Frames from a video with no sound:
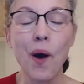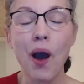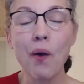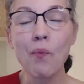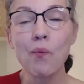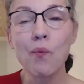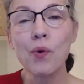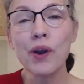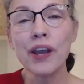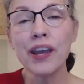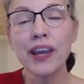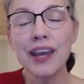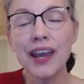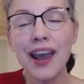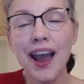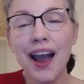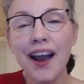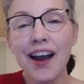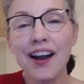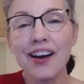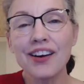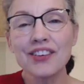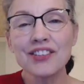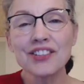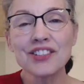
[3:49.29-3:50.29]
We
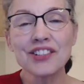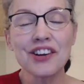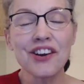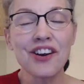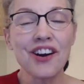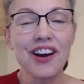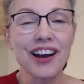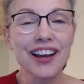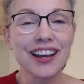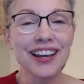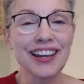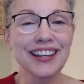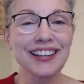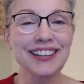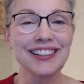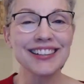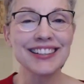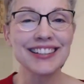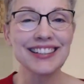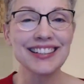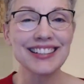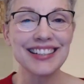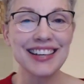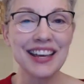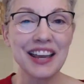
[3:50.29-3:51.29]
are talking
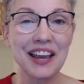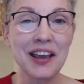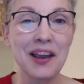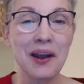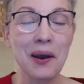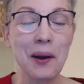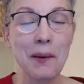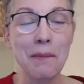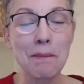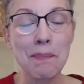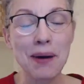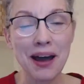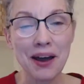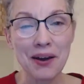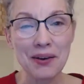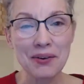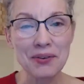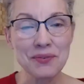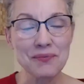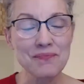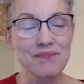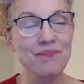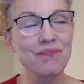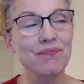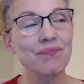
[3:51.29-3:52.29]
today
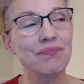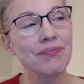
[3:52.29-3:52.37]
about